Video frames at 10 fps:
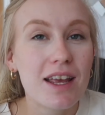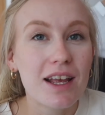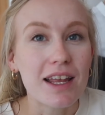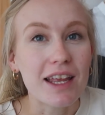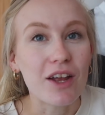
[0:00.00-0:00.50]

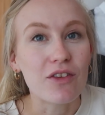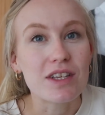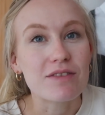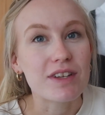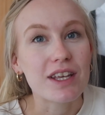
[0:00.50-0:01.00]
clicking on
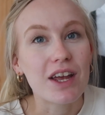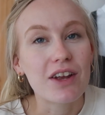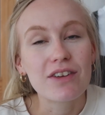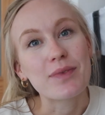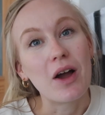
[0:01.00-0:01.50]
this
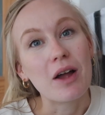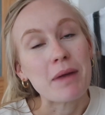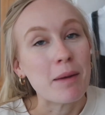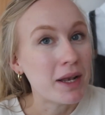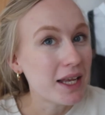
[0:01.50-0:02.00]
video.
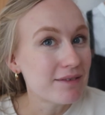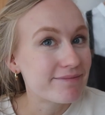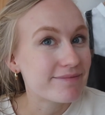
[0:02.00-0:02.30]
I'm Emily.